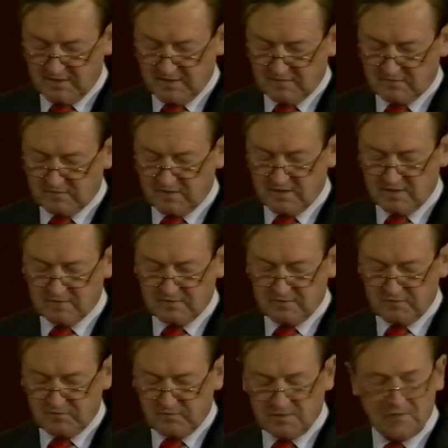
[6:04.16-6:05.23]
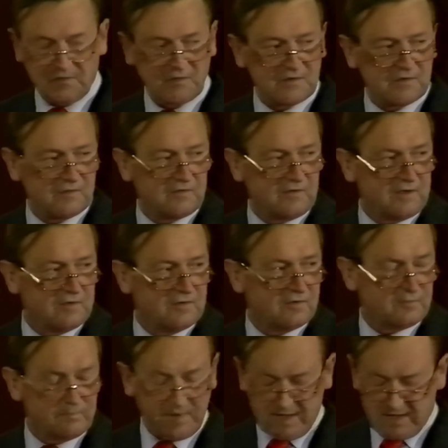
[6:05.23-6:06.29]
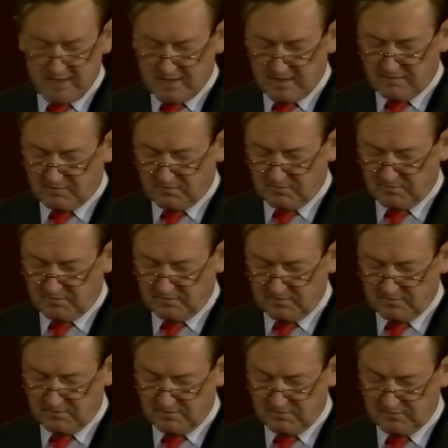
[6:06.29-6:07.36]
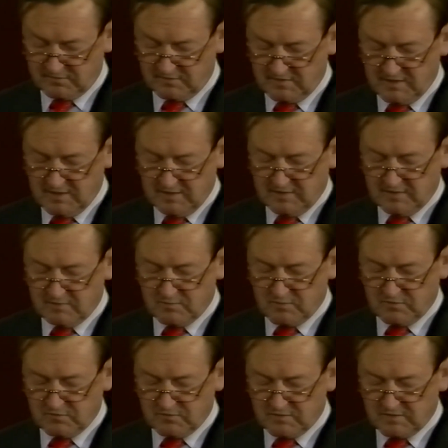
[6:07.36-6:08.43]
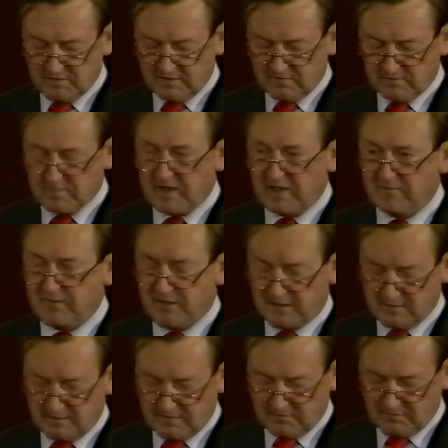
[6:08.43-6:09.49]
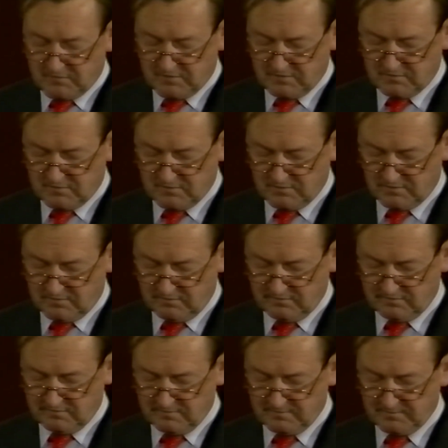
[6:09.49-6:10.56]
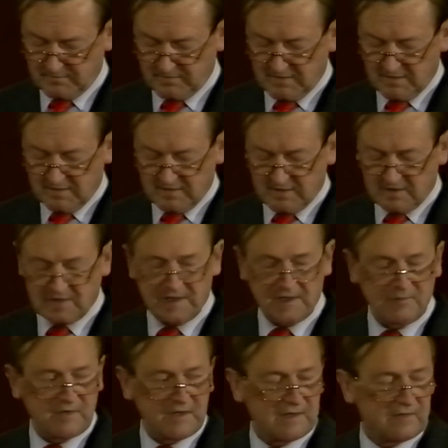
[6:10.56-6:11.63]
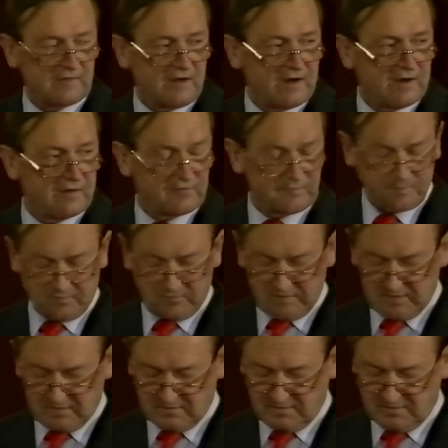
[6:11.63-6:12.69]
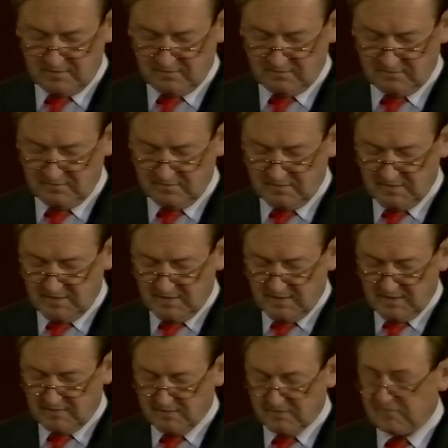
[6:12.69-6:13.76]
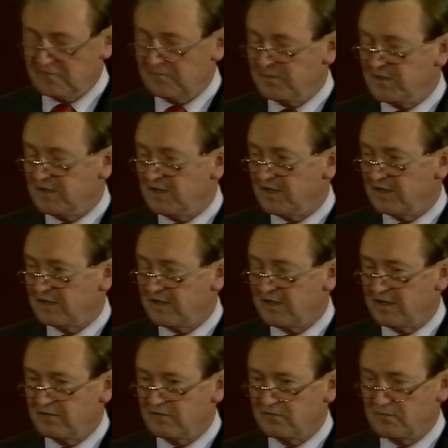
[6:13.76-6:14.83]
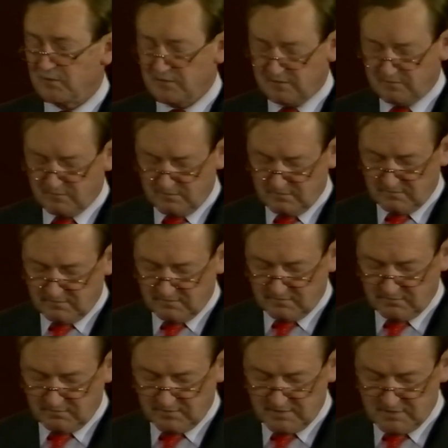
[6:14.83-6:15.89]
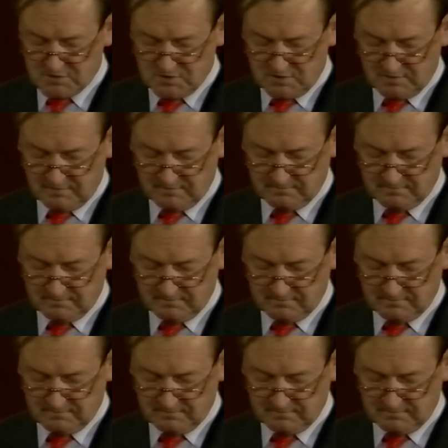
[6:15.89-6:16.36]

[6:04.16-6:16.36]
saying that if they were to continue to buy our raw materials, then we should at least buy back their finished goods. They claimed our tariffs prevented this, and this has been our catch-22 situation.